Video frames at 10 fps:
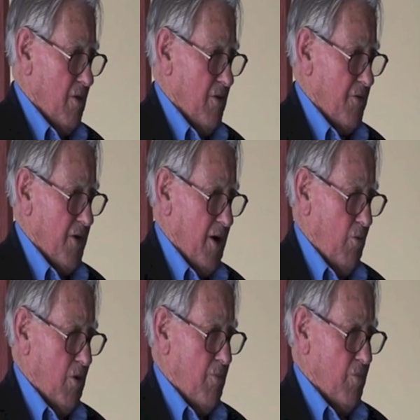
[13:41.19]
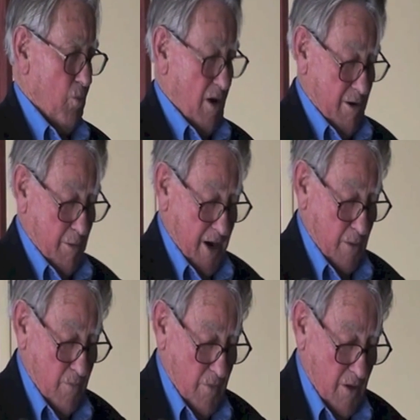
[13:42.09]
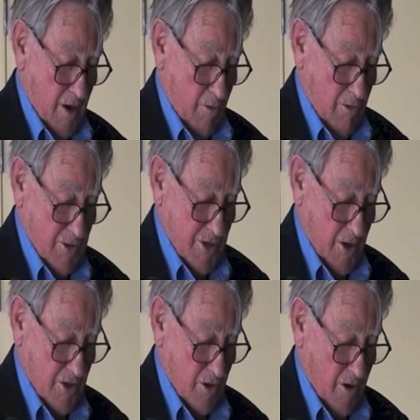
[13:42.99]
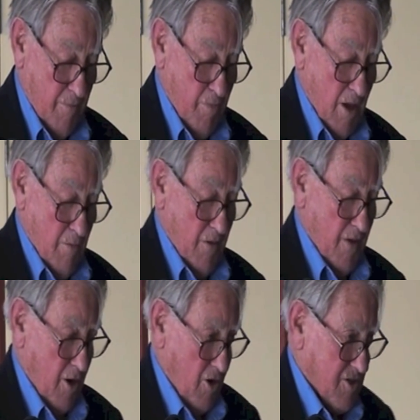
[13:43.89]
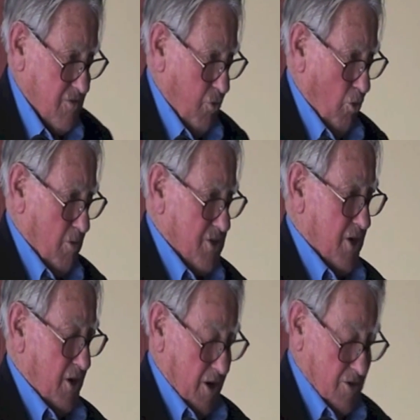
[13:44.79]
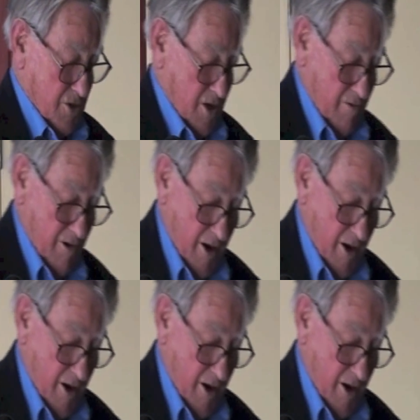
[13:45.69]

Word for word: that they were worried about, and they were also destroyed, and they lost four mosquitoes in that